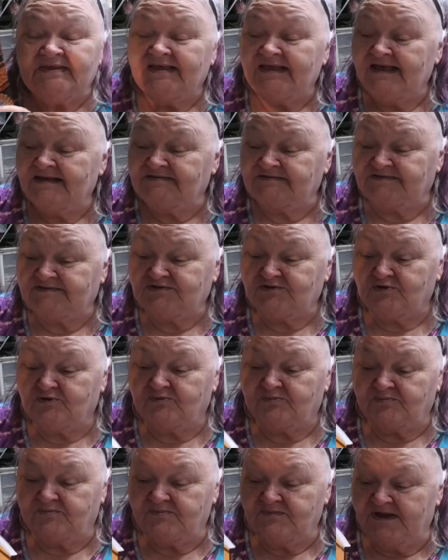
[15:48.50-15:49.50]
And
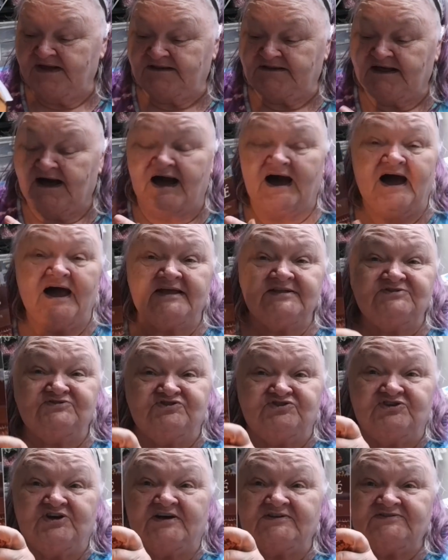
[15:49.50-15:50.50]
so, and I
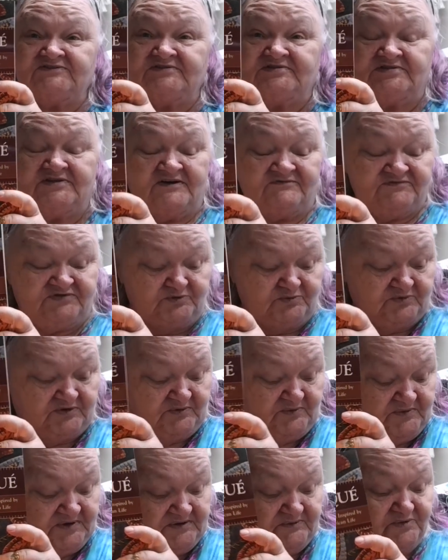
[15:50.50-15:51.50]
just love
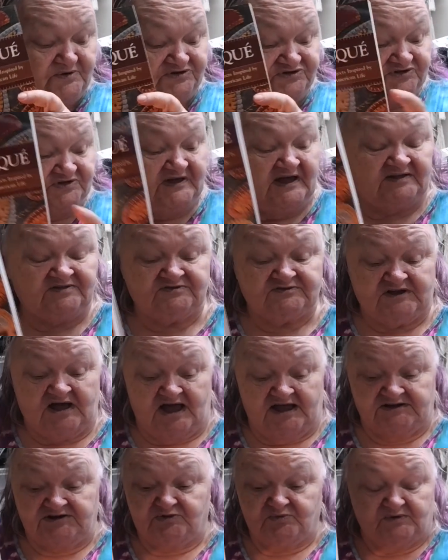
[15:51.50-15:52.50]
which that's
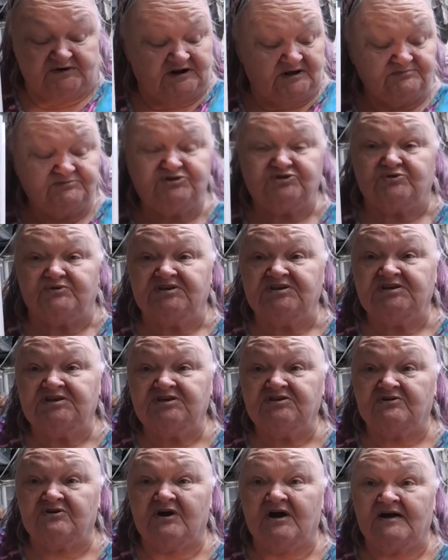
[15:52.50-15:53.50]
kind of what I'm doing
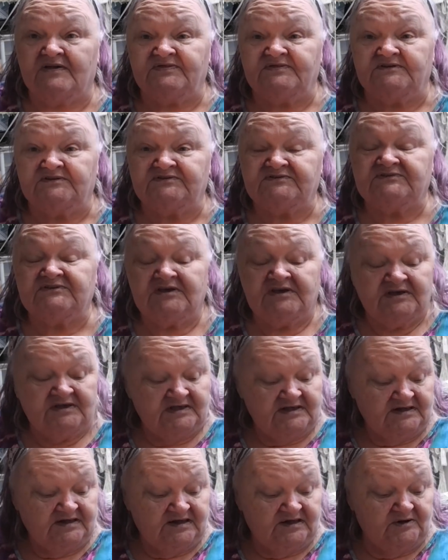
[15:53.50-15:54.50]
here on this.
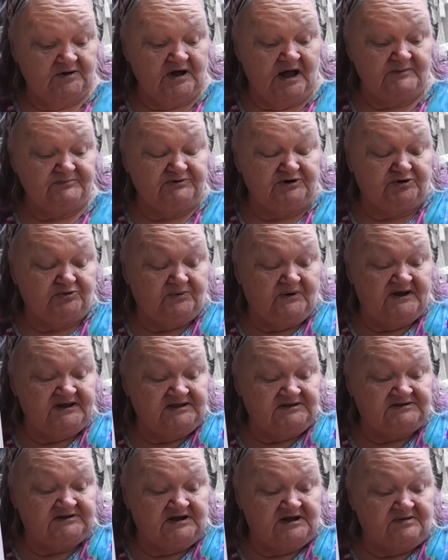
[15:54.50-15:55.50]
I'm going to
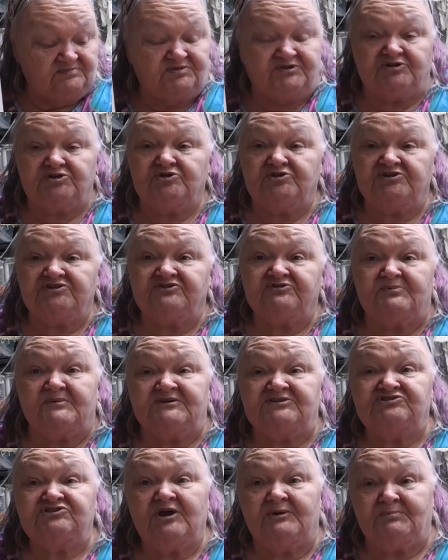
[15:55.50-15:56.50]
write The Lord is my
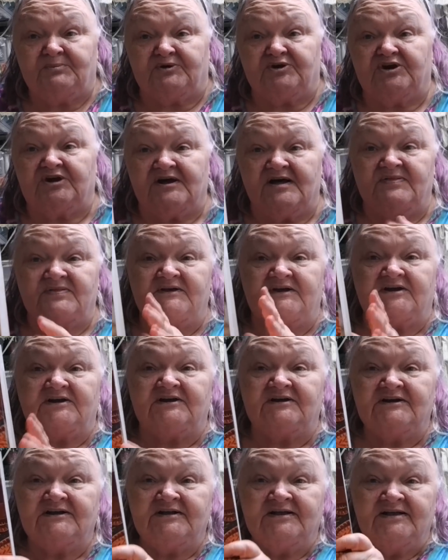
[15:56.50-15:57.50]
shepherd on
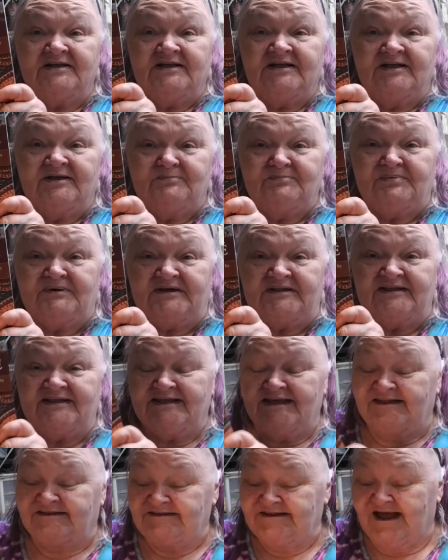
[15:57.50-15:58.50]
there.
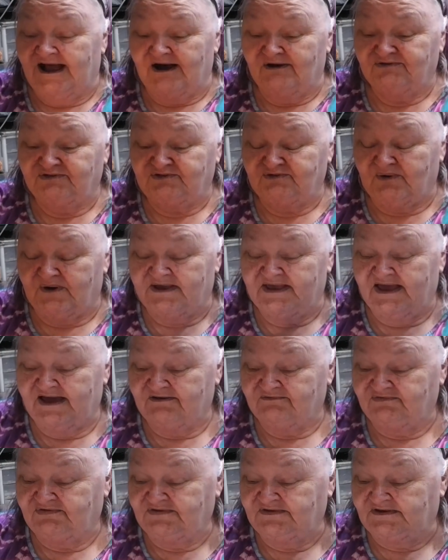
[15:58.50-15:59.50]
And now, so I
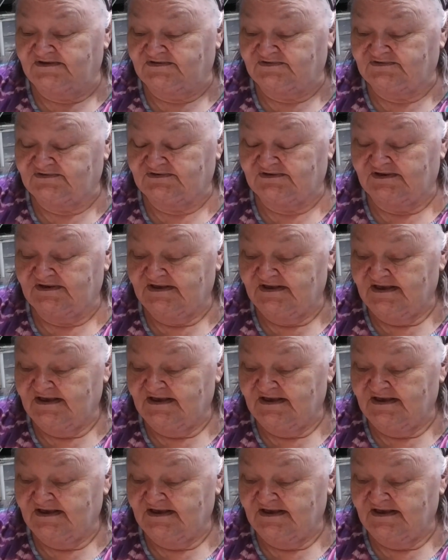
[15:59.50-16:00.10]
have this.